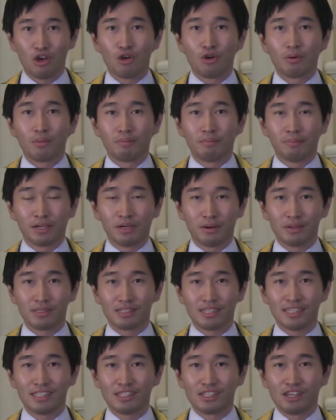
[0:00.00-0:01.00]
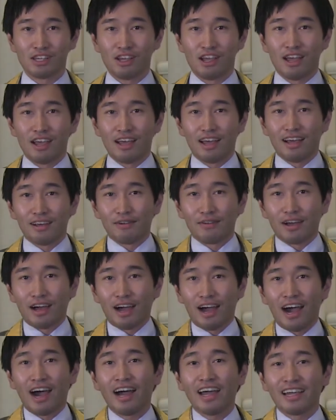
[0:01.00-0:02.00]
because it's
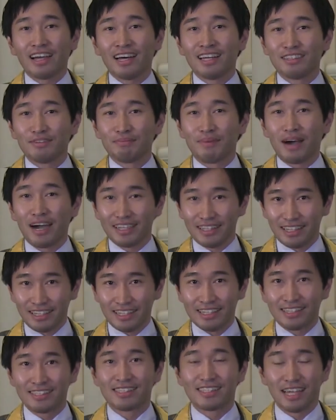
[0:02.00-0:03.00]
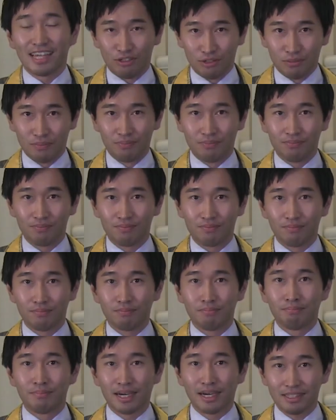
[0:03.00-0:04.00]
high and mighty itself.
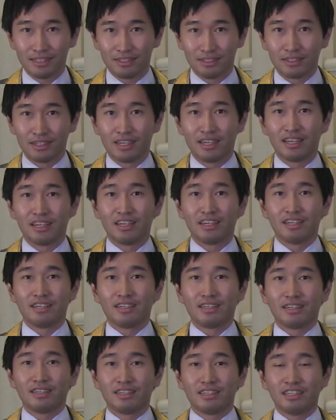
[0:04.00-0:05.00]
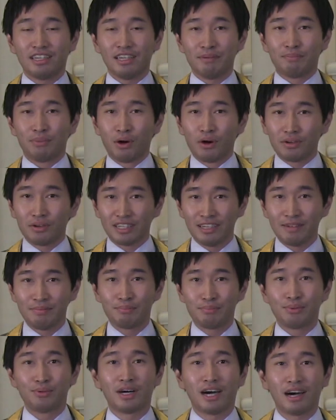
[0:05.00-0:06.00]
But he born in
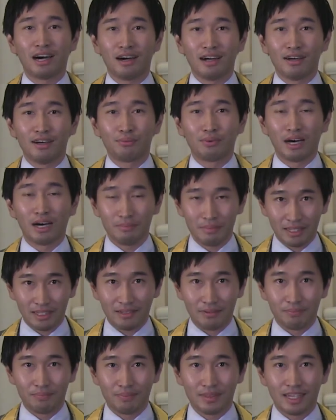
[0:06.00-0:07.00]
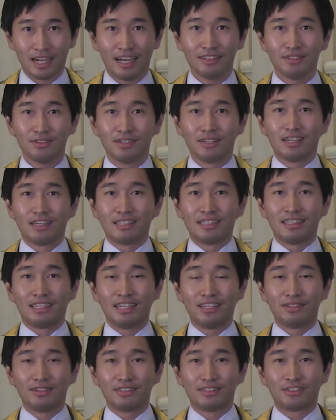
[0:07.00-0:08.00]
poor family and
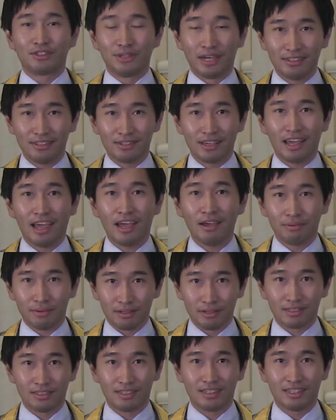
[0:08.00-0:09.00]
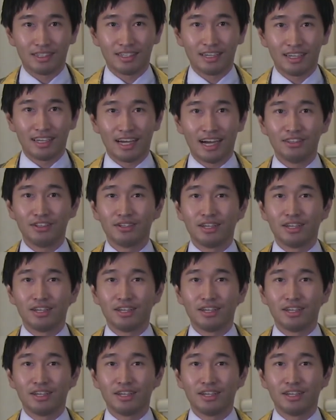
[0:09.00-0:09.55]
did great effort and